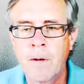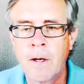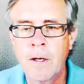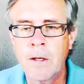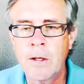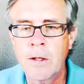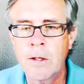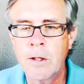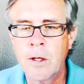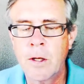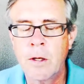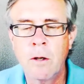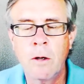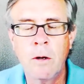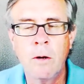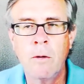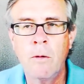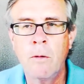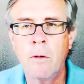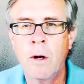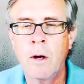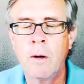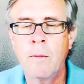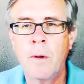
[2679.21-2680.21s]
I just say,
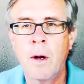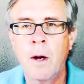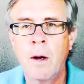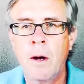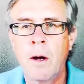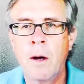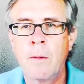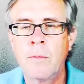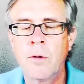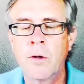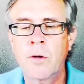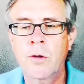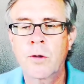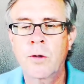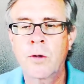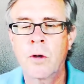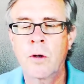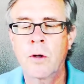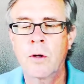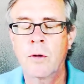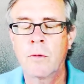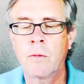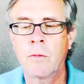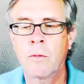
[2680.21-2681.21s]
no, I'm, I'm just
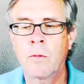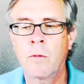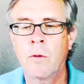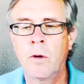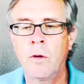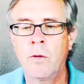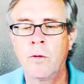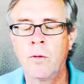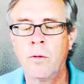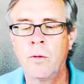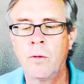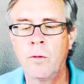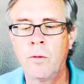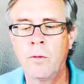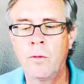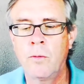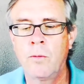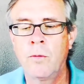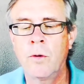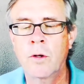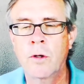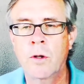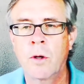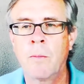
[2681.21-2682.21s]
gonna, going to
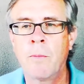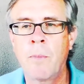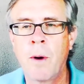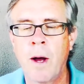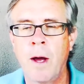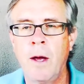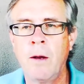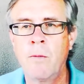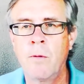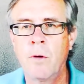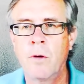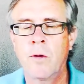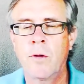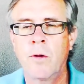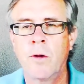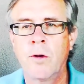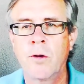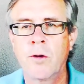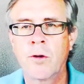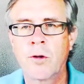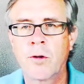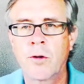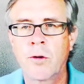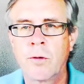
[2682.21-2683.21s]
just abide with
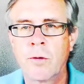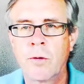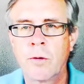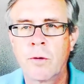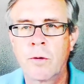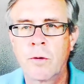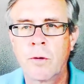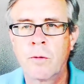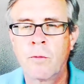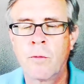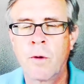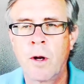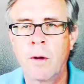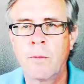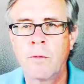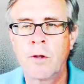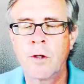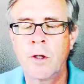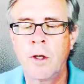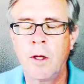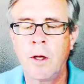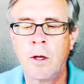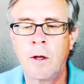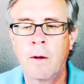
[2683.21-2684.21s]
this, what I'm
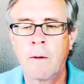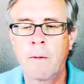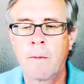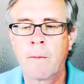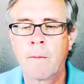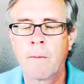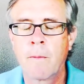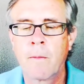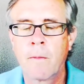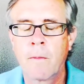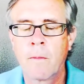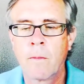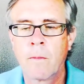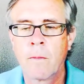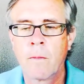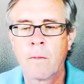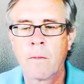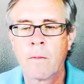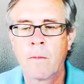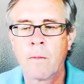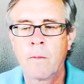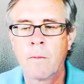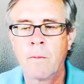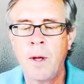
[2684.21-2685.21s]
seeing,
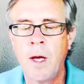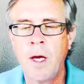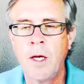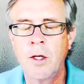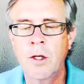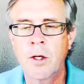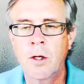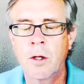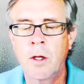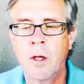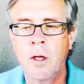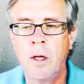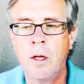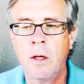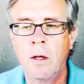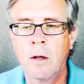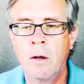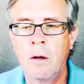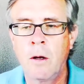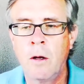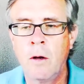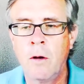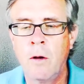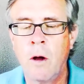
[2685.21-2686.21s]
patiently,
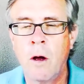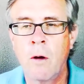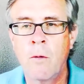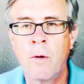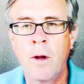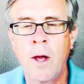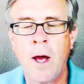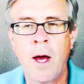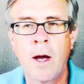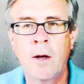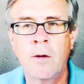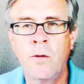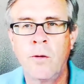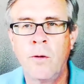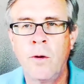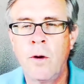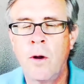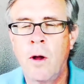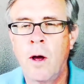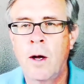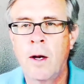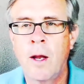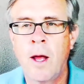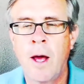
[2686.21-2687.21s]
and not react to
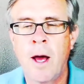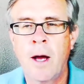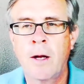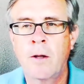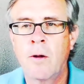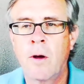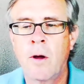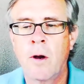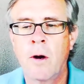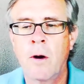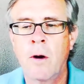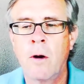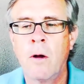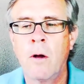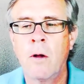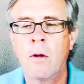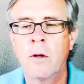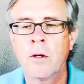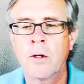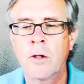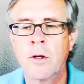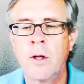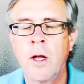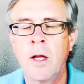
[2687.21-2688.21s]
it, not act on it at
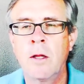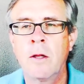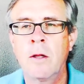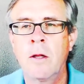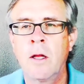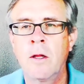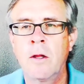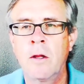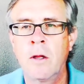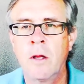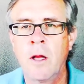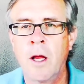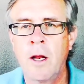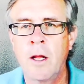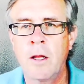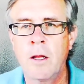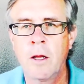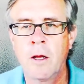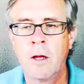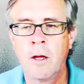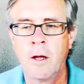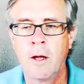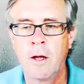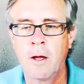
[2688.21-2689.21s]
all. Just let, let, let
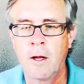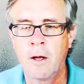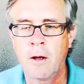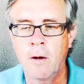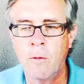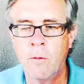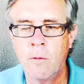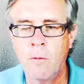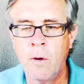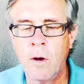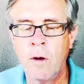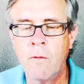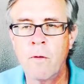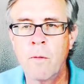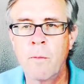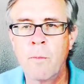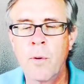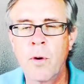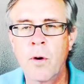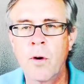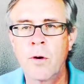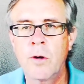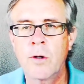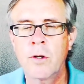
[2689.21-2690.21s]
whatever
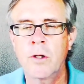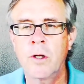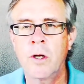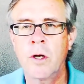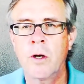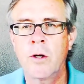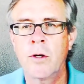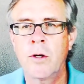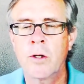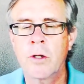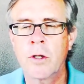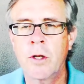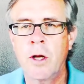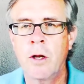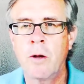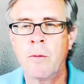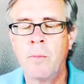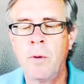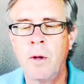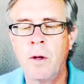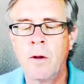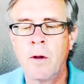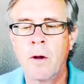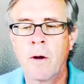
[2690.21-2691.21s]
burn is there, just let
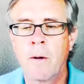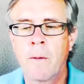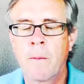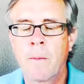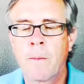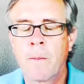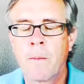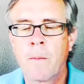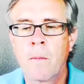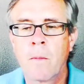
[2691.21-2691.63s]
it be there.